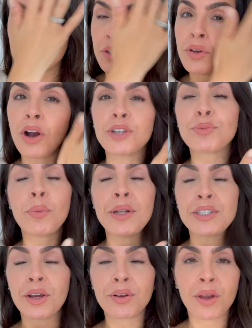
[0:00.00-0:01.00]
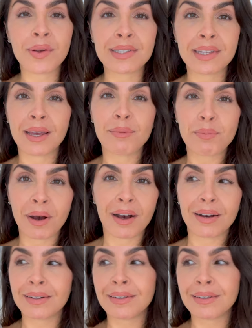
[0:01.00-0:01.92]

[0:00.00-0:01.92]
You guys probably don't notice it, but